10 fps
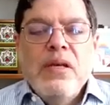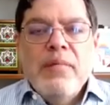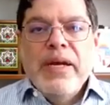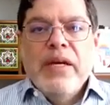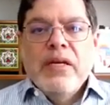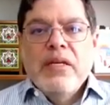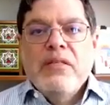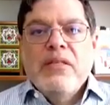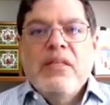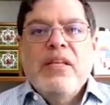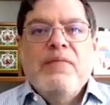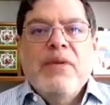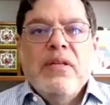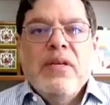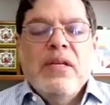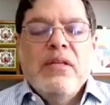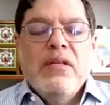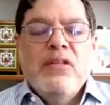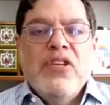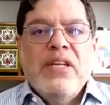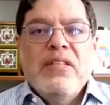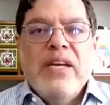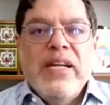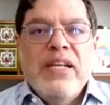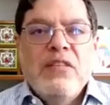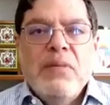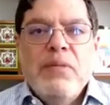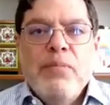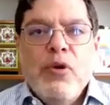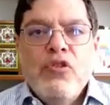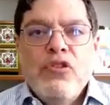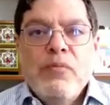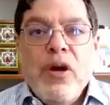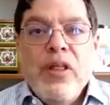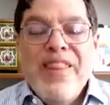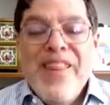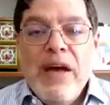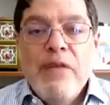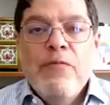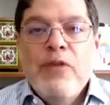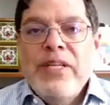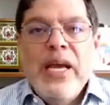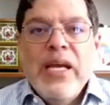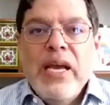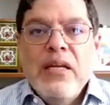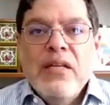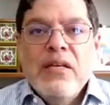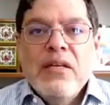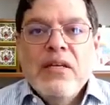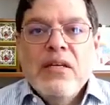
the Americans, and genocide has been imposed upon them for a decade.